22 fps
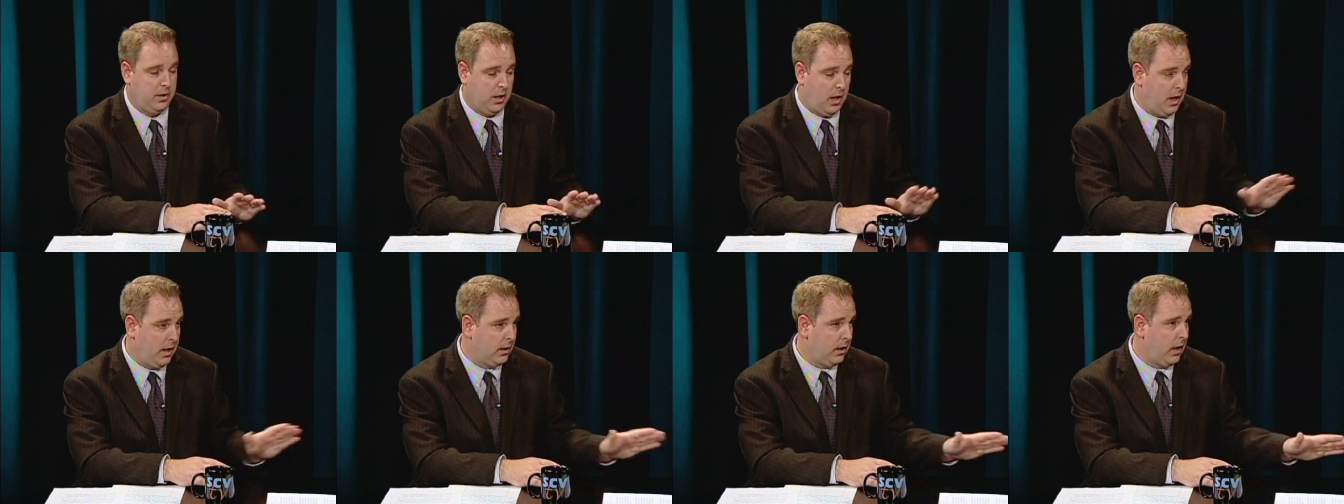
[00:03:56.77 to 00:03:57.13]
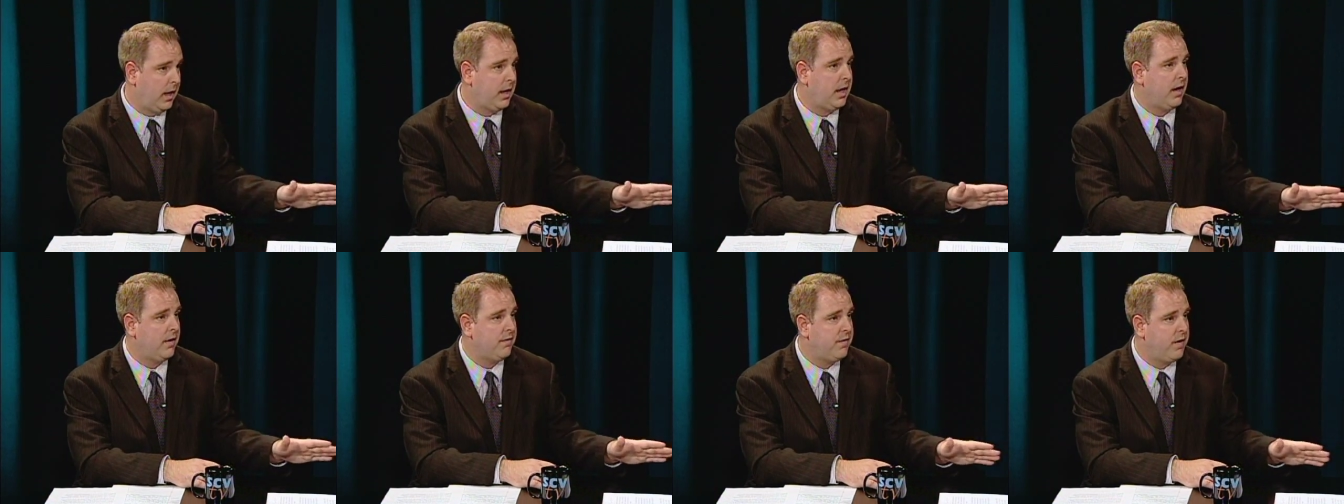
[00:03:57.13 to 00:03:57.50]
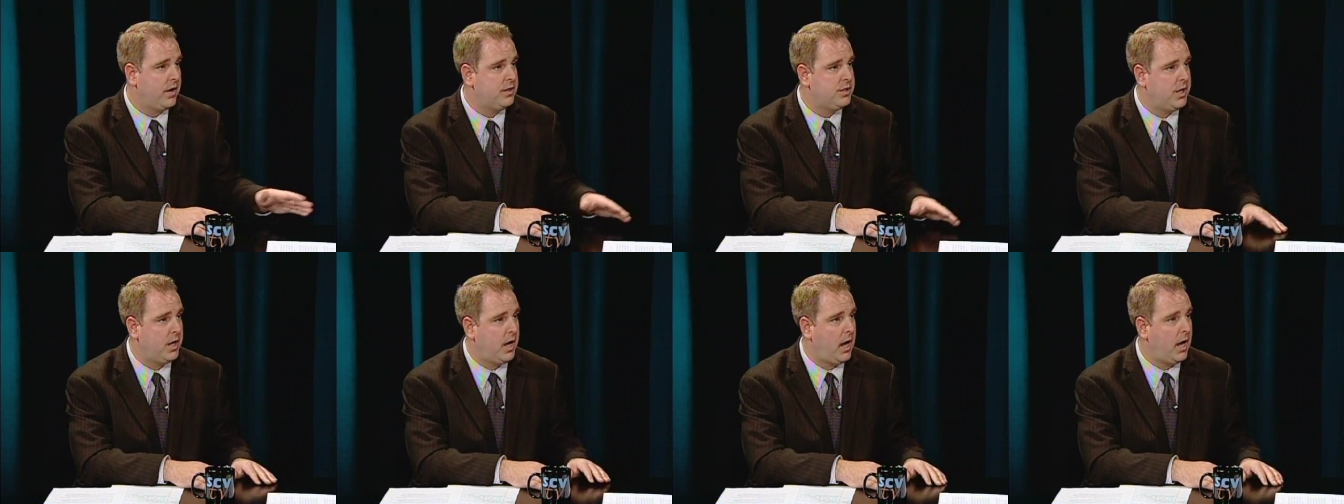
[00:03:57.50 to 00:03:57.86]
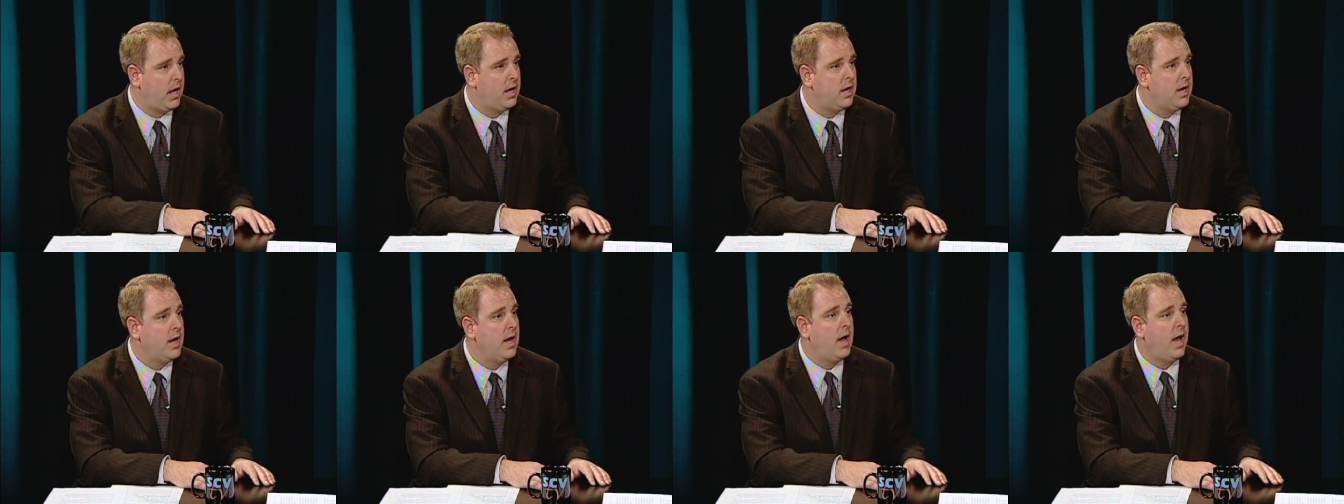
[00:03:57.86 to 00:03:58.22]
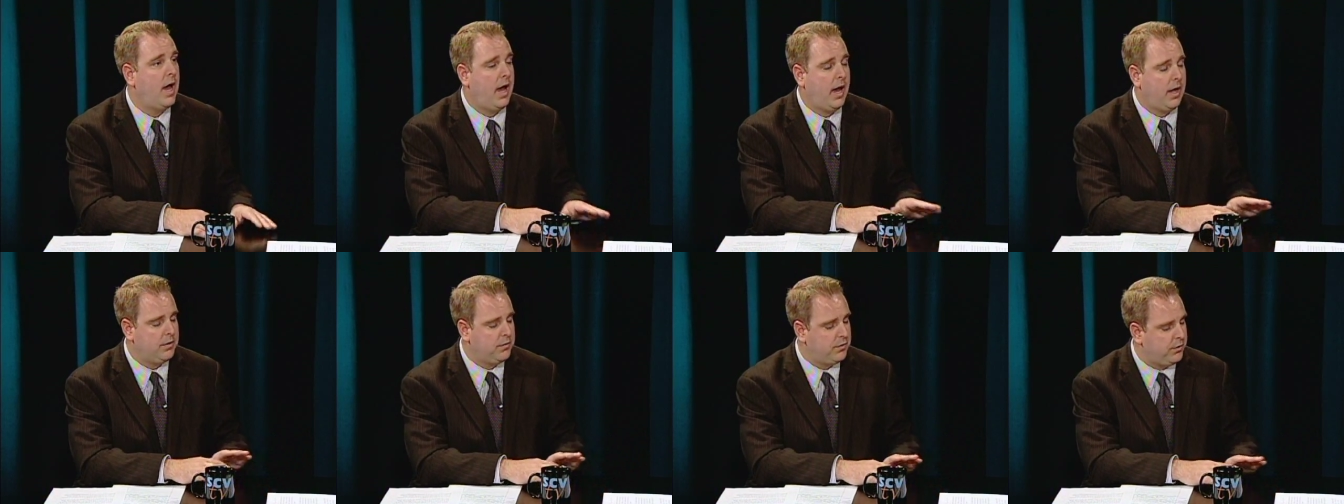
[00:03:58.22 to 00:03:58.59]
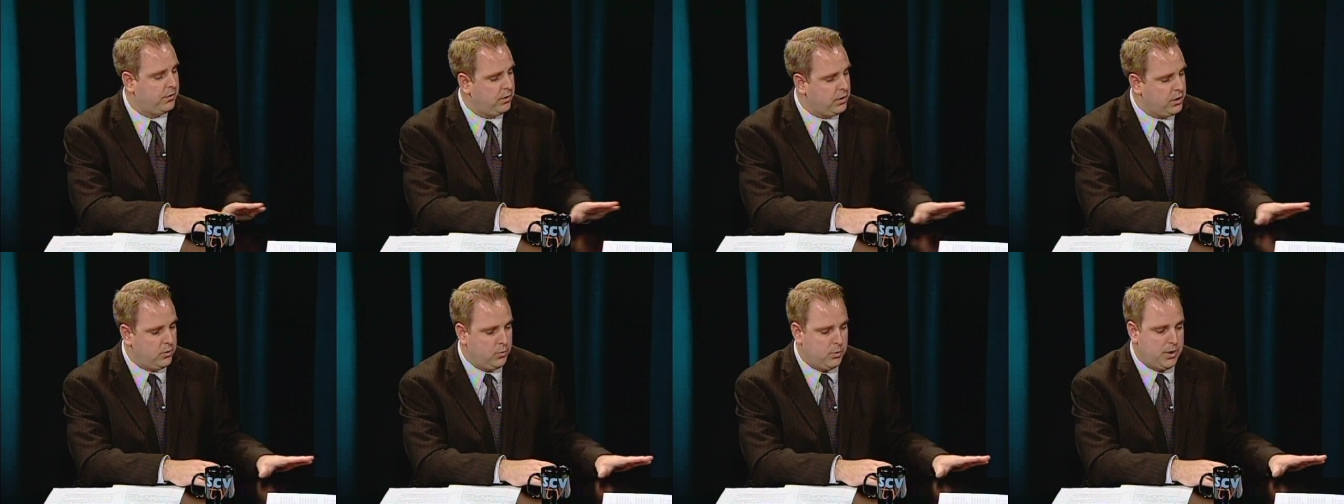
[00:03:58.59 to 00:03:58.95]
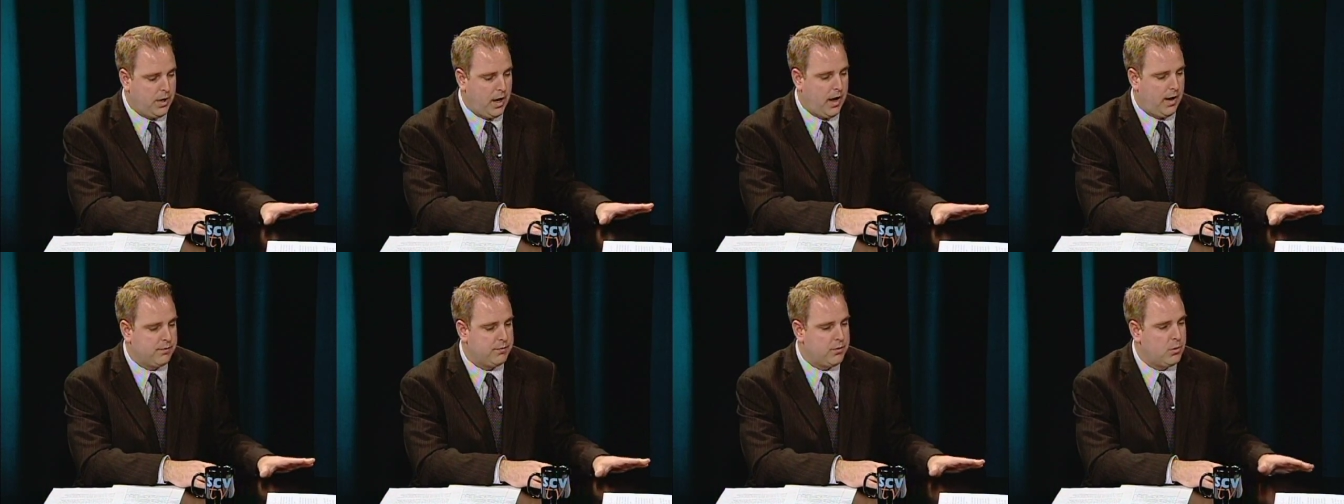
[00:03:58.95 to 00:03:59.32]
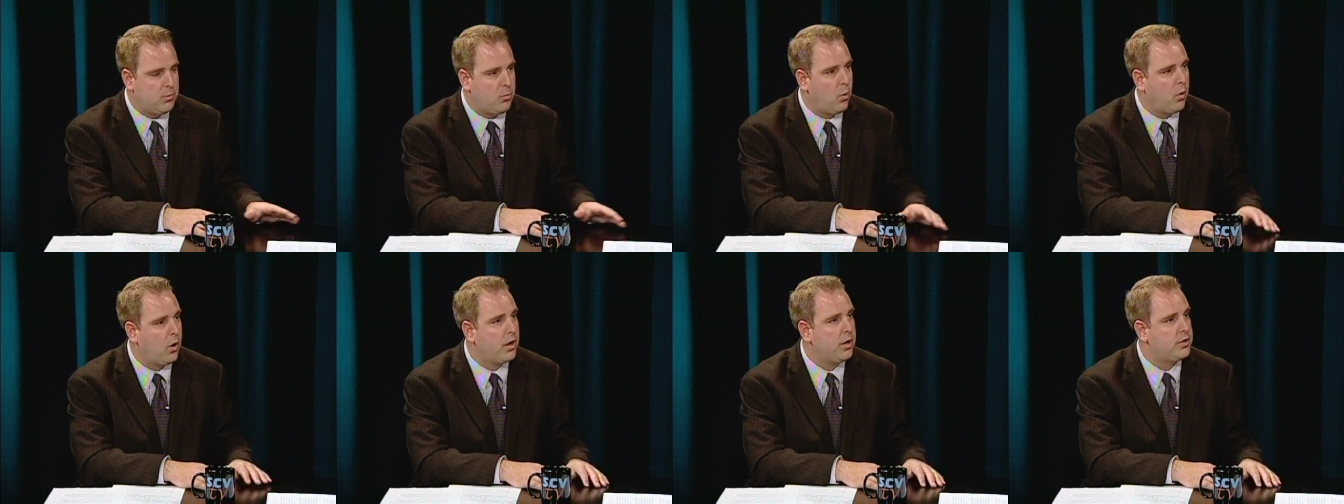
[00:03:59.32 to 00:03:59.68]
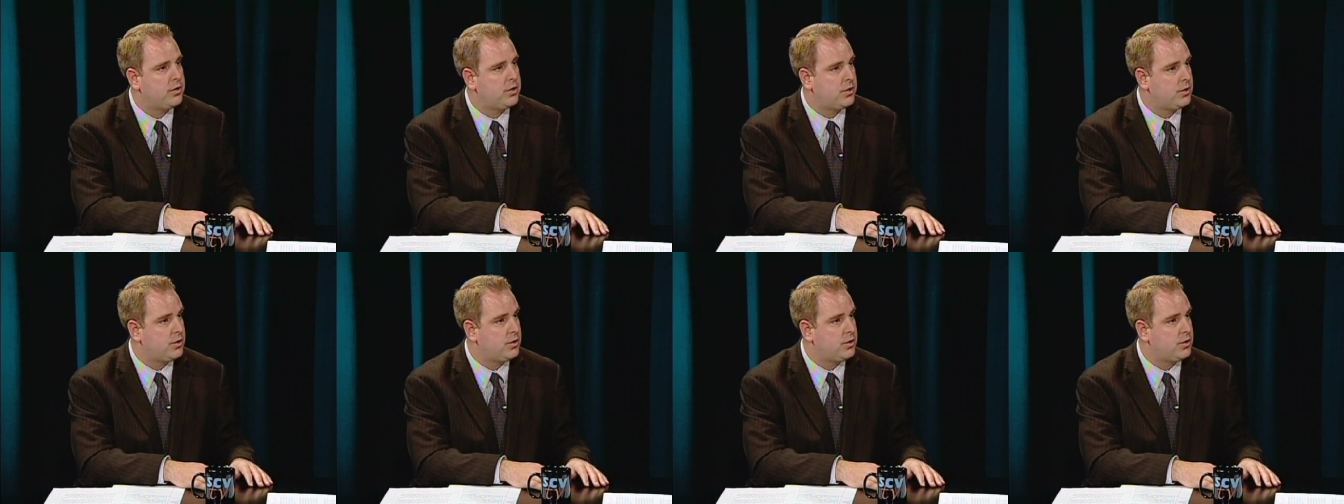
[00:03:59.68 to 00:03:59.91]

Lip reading: unlike FHA, and so you would have no mortgage